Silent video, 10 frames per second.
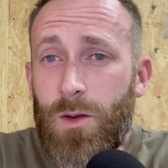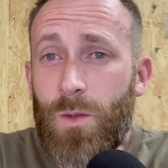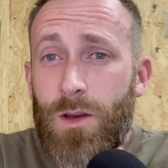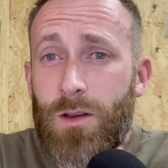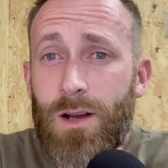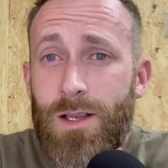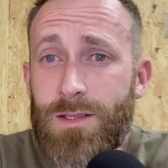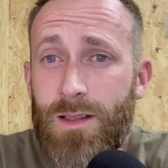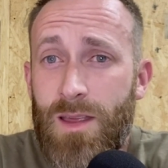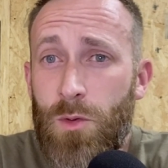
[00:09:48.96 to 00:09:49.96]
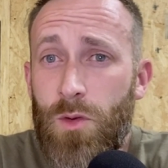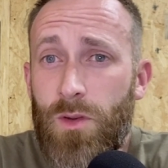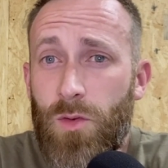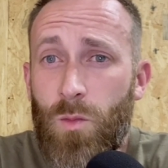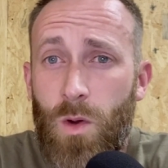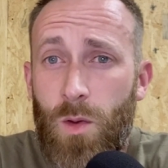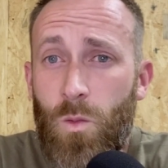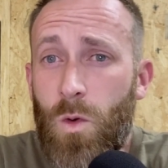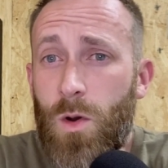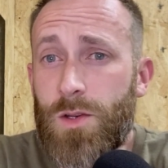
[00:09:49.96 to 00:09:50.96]
you're constantly moving from one
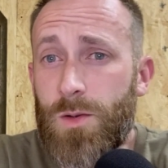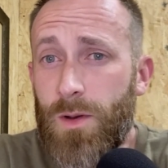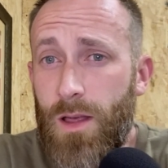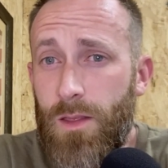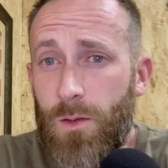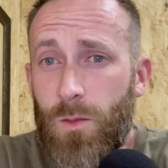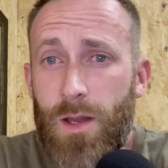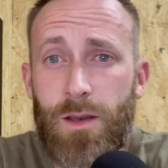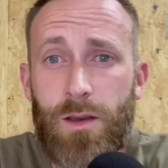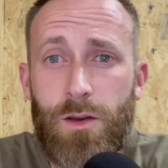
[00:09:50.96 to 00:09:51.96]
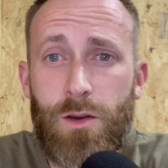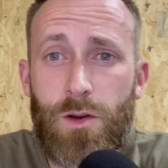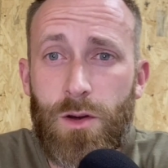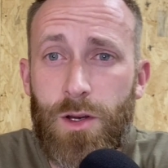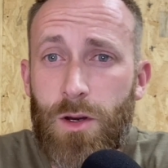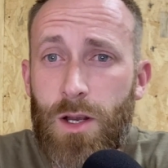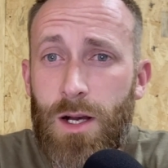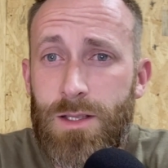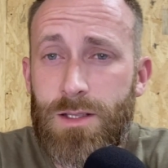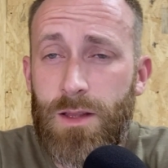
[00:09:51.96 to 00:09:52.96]
war to another, when you're
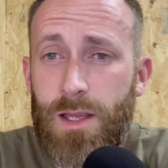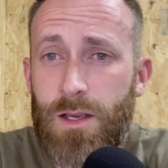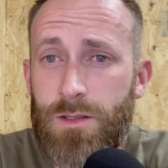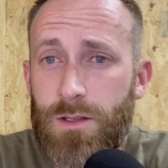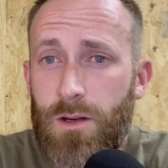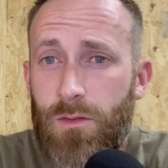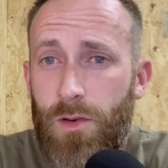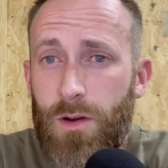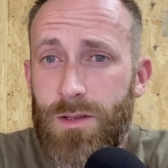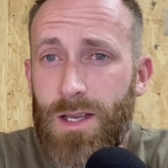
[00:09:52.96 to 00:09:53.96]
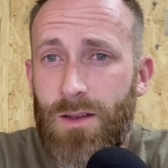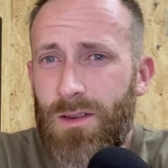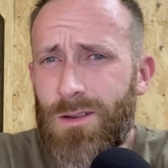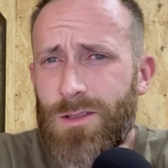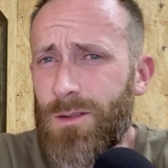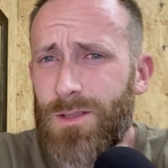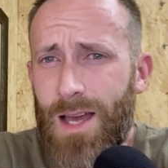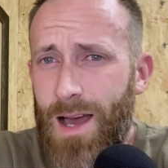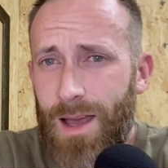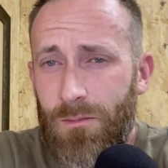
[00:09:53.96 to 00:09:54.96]
constantly concerned for your own safety, there's no
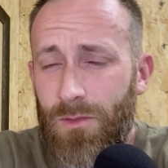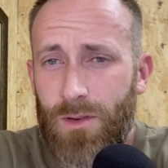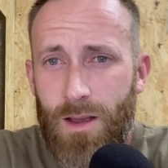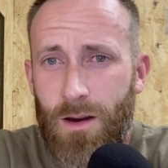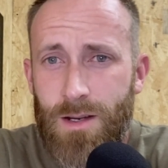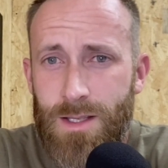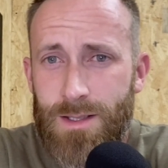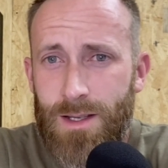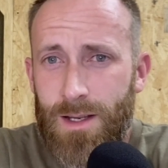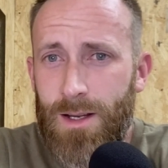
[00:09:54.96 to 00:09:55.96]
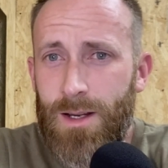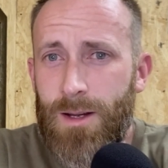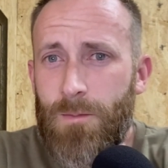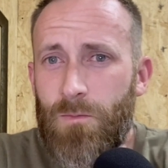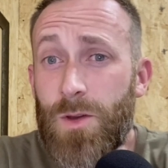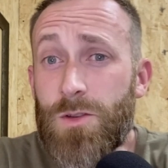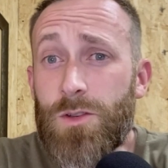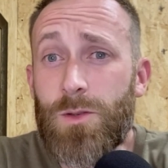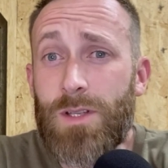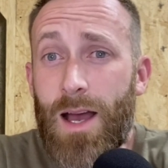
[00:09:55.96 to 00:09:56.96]
time for the arts. There's
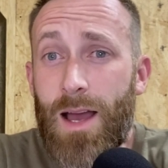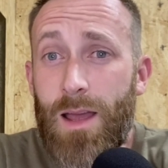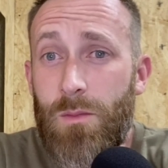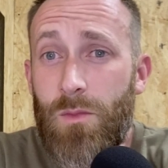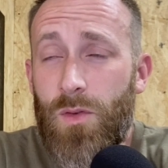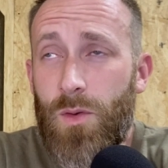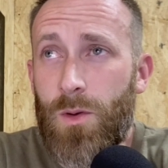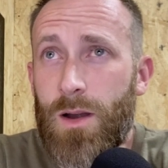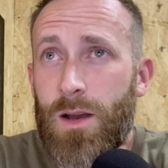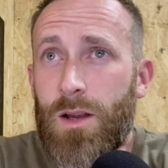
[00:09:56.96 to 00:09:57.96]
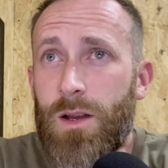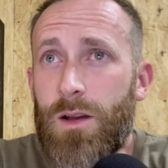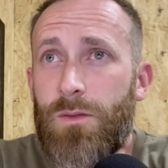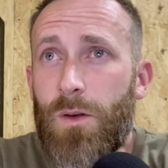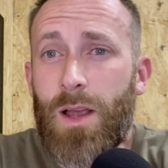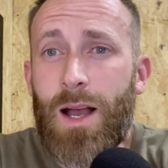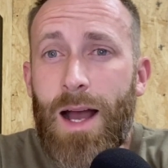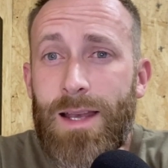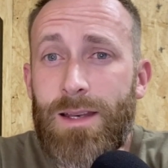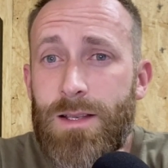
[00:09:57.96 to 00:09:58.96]
no time for for
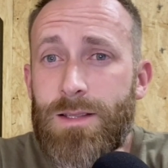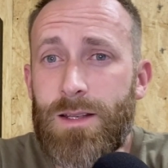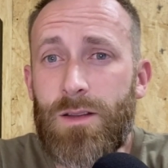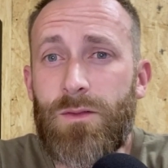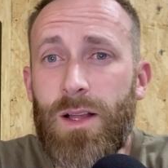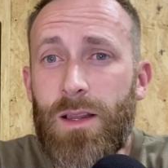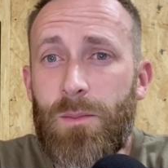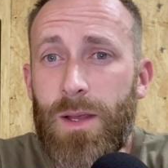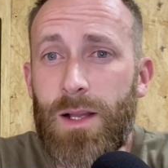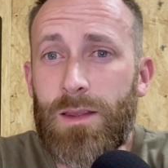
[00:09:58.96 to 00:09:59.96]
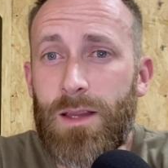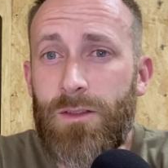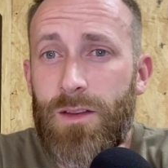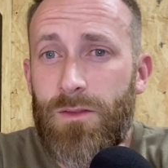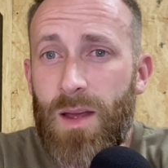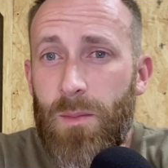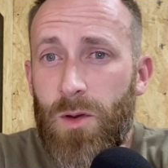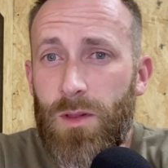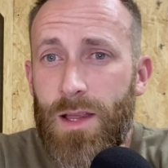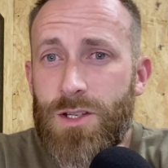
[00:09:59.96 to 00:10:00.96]
kindness and developing loving family
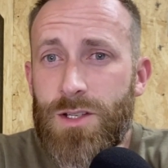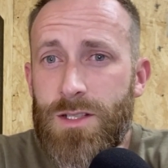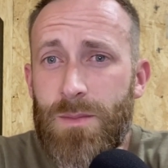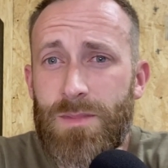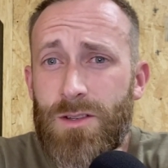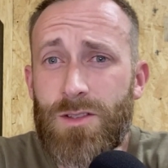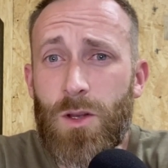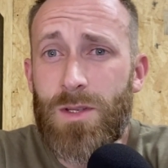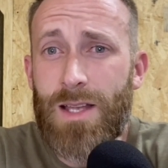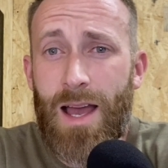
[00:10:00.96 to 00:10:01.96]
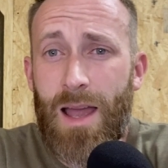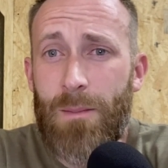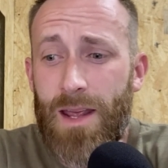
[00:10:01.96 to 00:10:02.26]
relationships. There's no time and